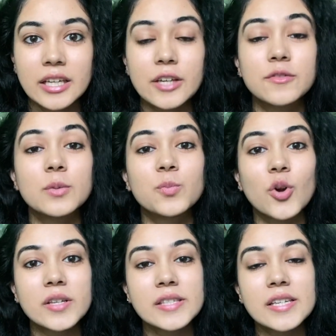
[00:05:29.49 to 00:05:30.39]
if the
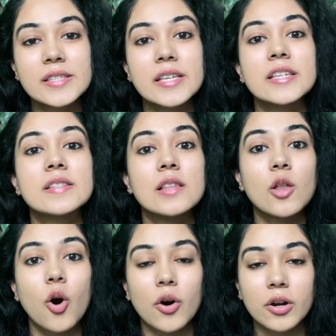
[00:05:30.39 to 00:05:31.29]
process is
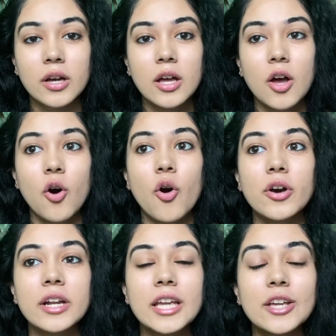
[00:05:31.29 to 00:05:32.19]
long
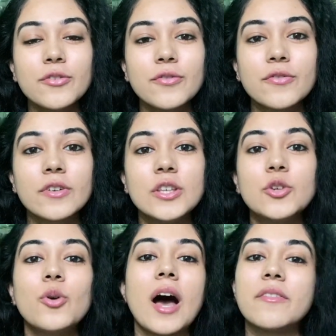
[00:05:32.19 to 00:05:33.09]
or if
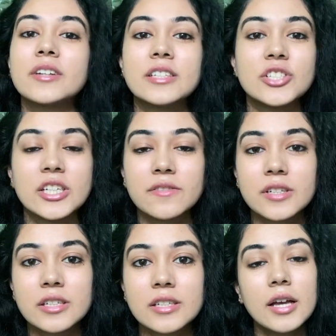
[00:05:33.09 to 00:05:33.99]
you haven't achieved
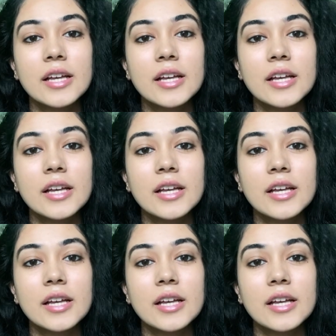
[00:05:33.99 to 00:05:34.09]
it.